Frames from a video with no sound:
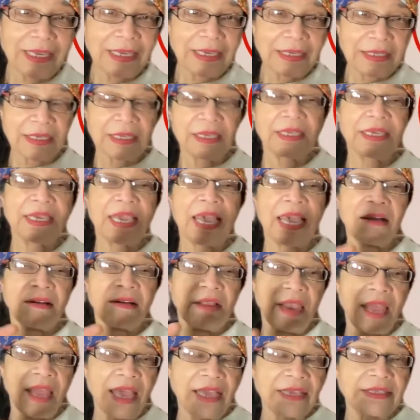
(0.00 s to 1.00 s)
easily how
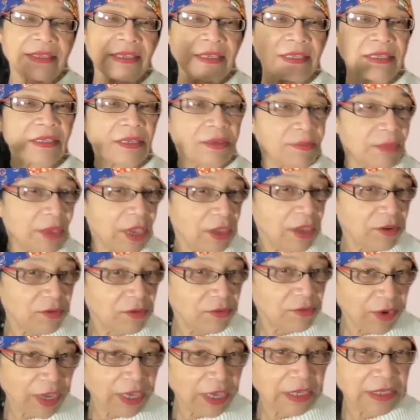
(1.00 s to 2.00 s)
classism and
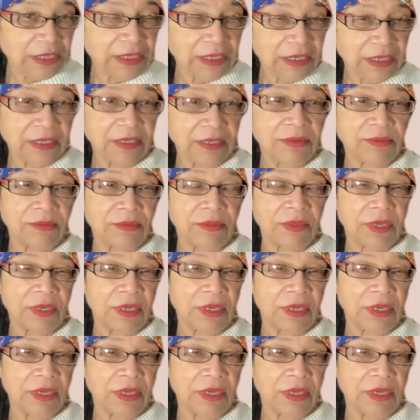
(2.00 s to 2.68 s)
racism